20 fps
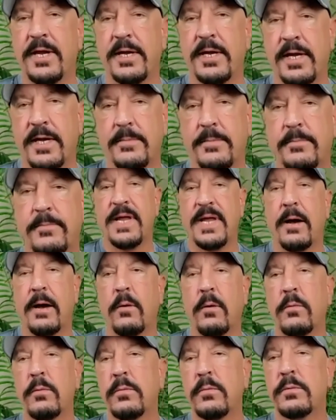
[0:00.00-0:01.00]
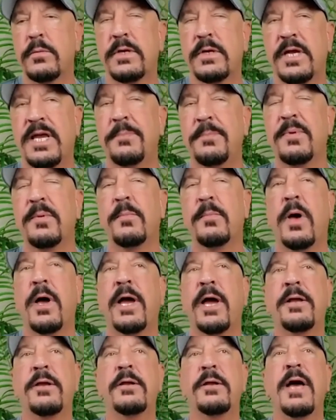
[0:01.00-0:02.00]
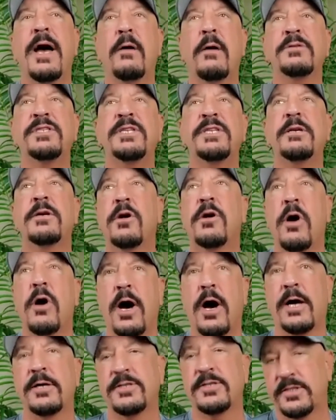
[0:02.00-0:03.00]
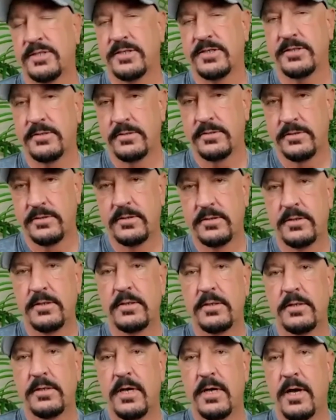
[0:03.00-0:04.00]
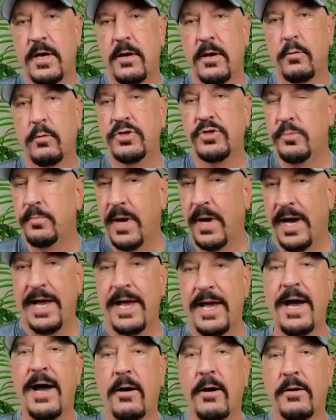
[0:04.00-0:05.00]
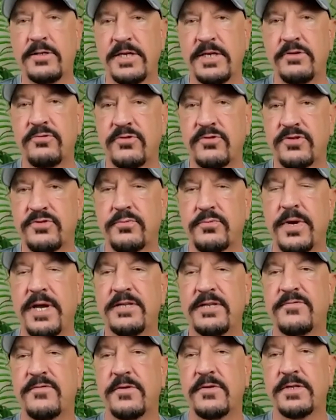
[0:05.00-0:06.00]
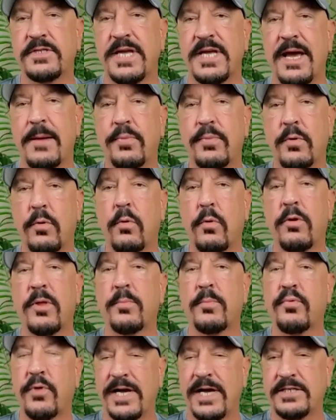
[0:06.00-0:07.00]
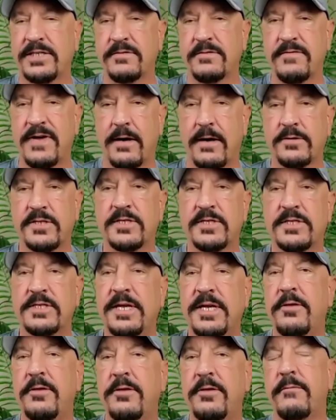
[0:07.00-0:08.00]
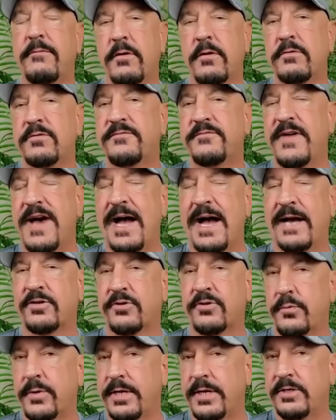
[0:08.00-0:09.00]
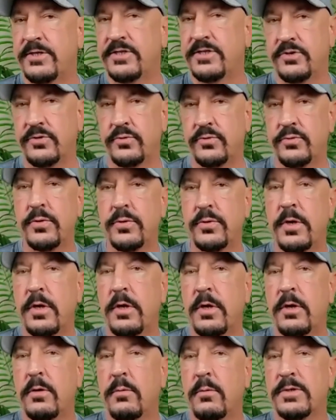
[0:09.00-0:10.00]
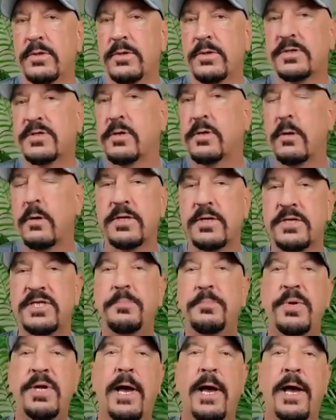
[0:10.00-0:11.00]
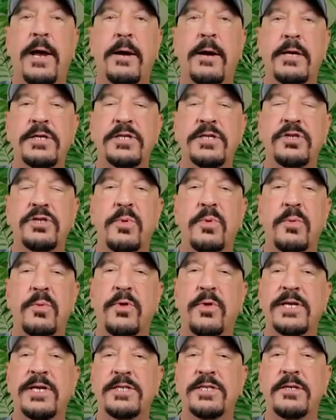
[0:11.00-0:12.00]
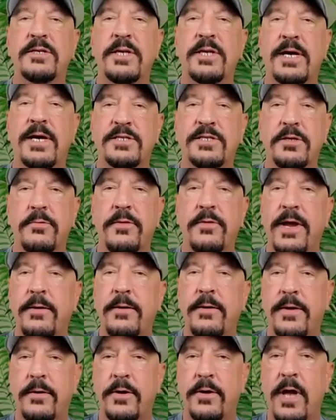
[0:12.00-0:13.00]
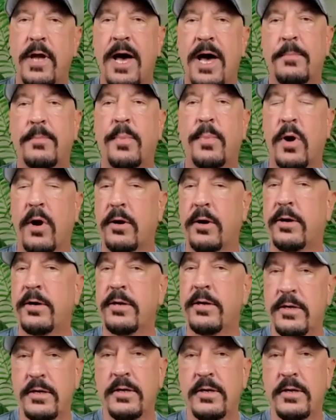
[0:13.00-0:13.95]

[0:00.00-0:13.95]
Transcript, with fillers: again. Now, keep in mind, housing costs, uh, when you buy a house, interest rates, for example, or the price of houses, neither of those factor into what's called the C P I, or Consumer Price Index. So they're, they're not part